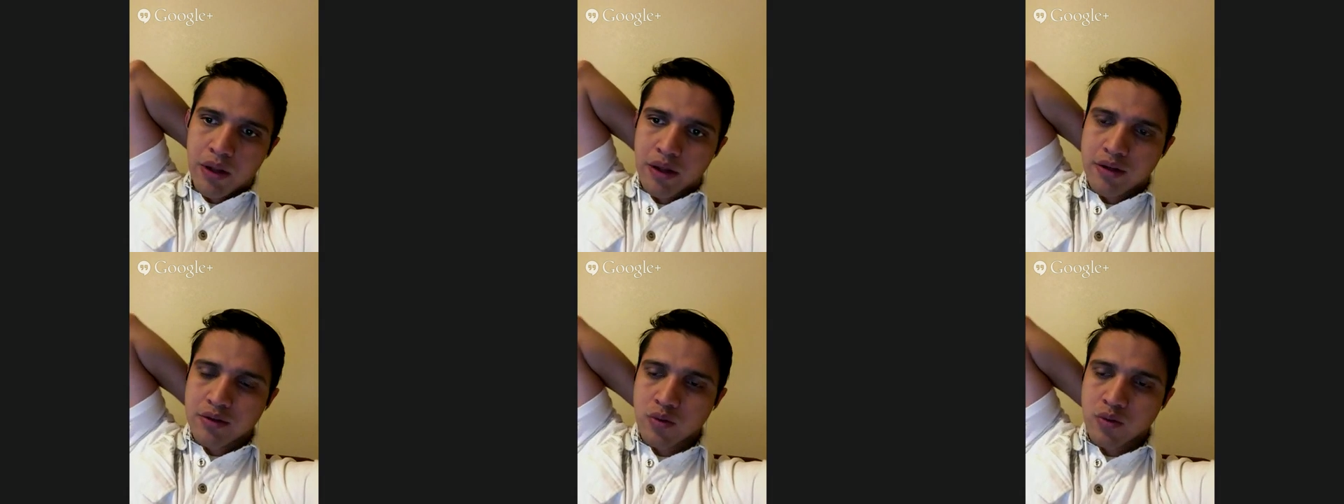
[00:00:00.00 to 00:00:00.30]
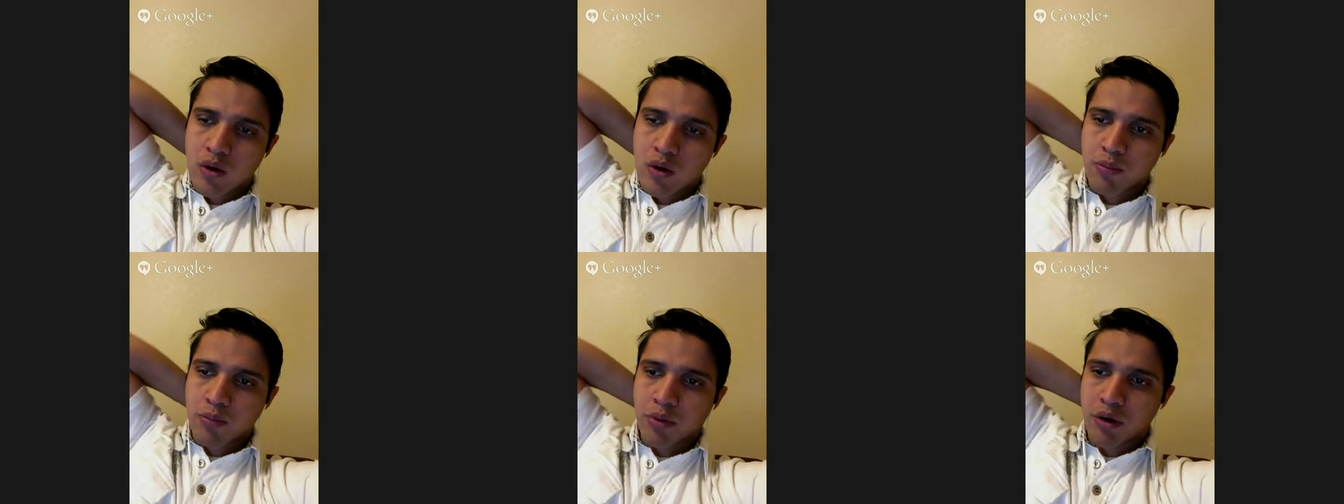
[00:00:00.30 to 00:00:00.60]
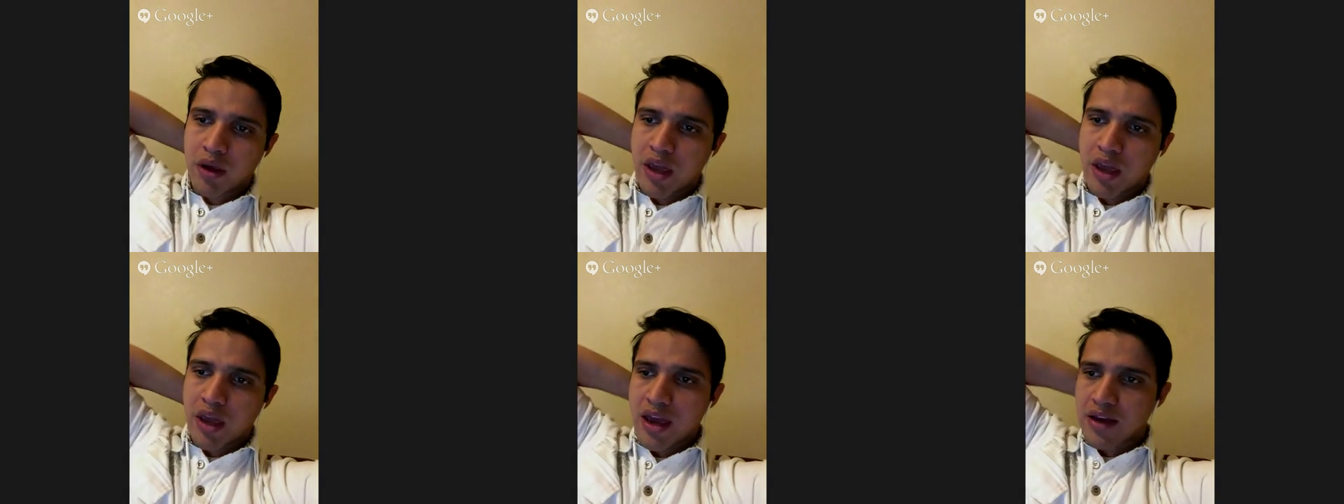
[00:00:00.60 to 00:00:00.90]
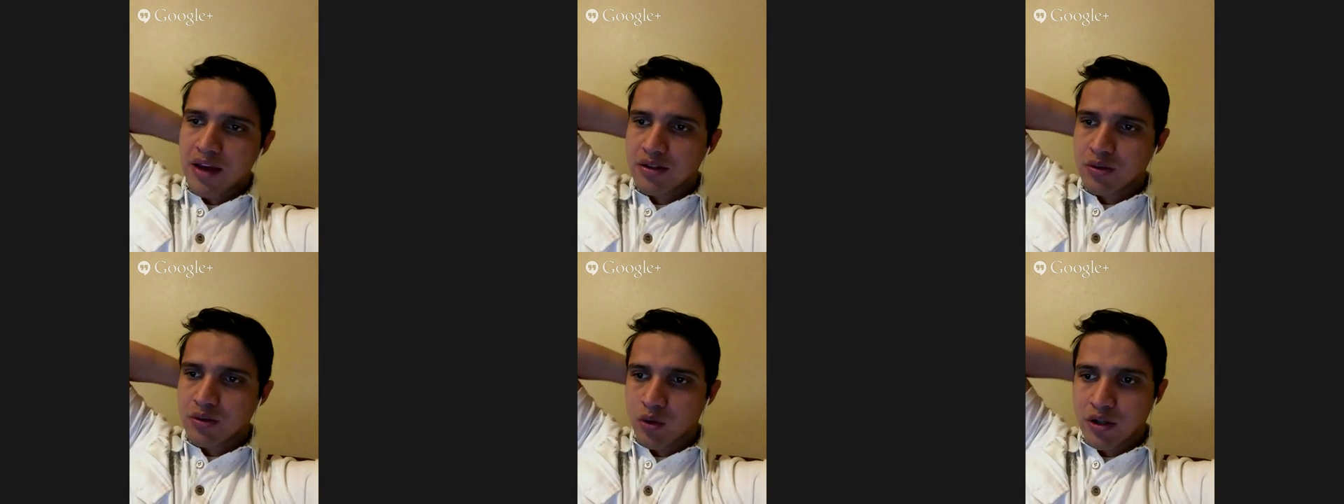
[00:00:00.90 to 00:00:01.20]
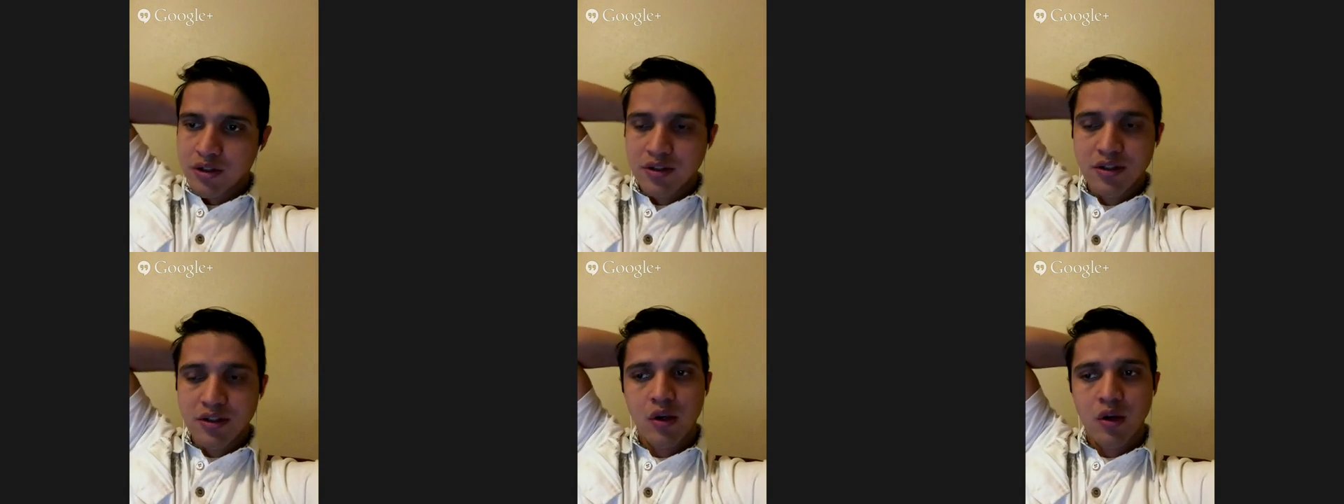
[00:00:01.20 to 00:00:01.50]
plus 1.x.
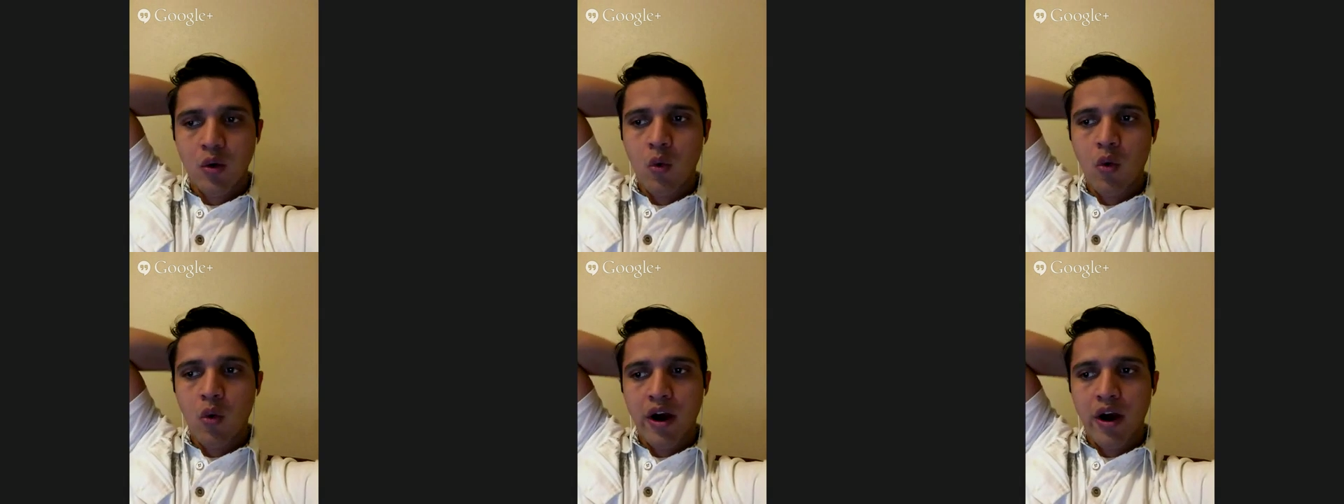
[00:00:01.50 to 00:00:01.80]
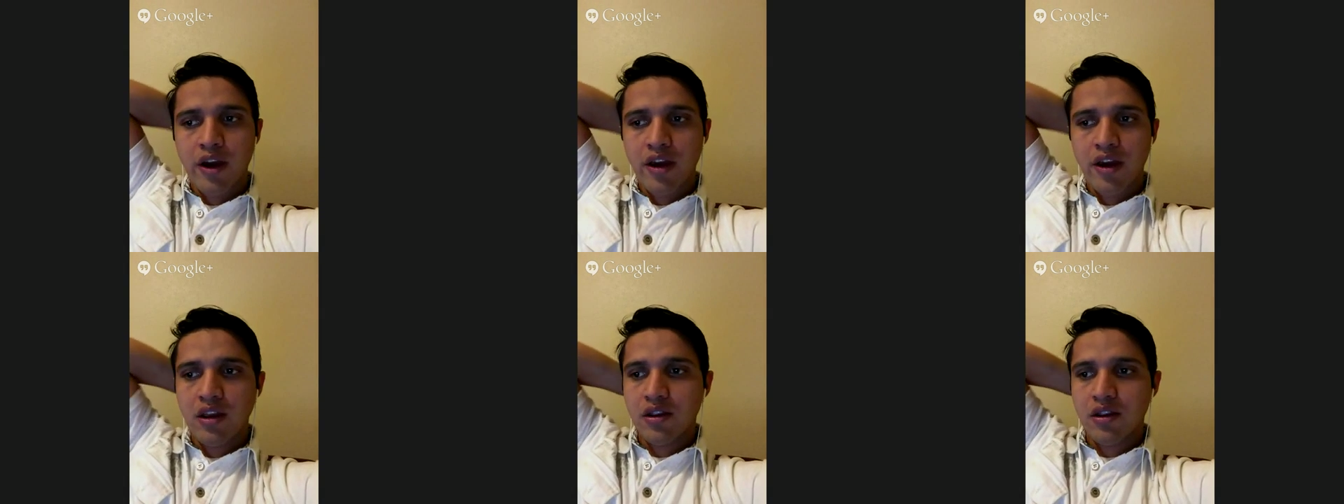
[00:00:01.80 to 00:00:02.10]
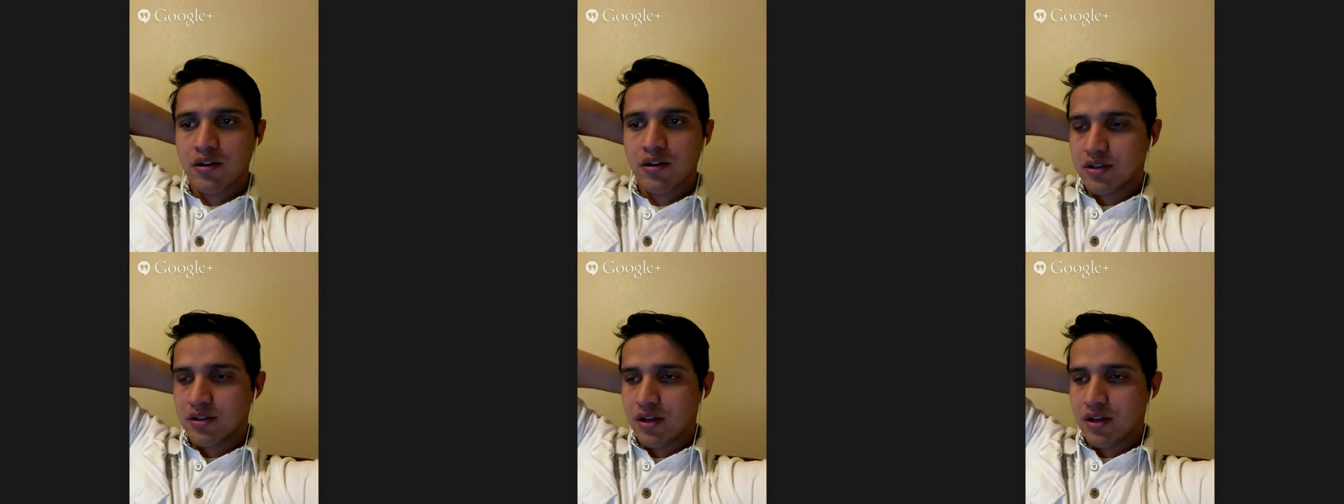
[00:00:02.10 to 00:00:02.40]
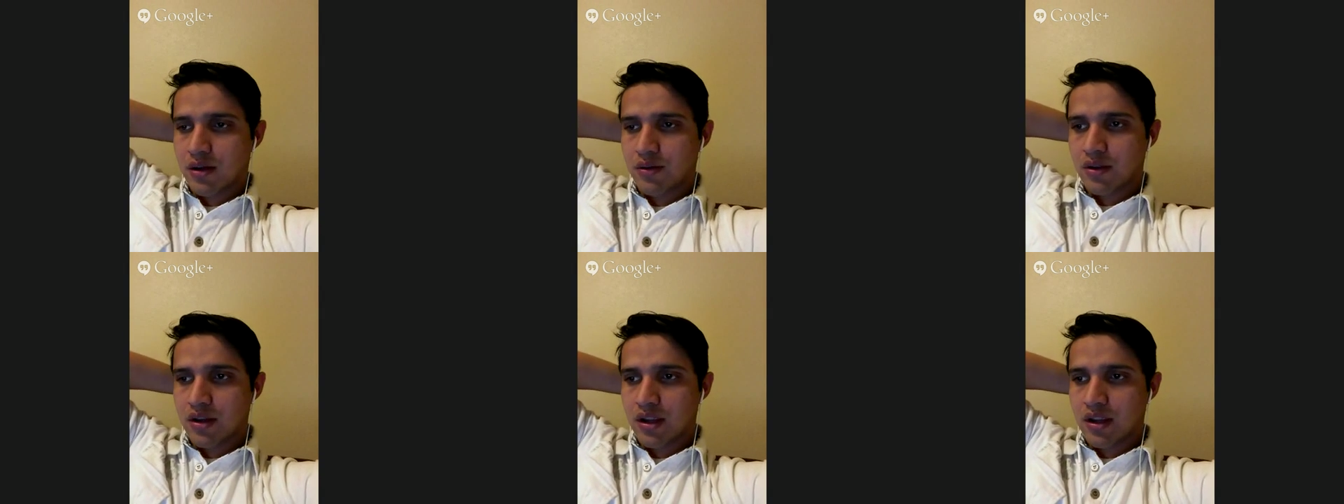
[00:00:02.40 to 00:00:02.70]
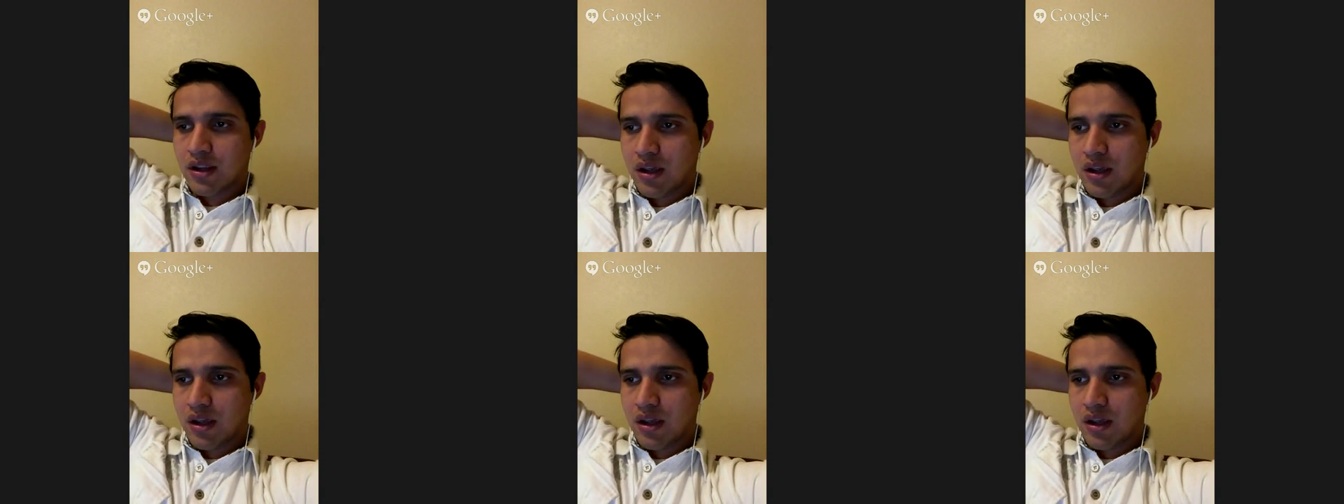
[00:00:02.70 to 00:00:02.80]
What is the y-intercept?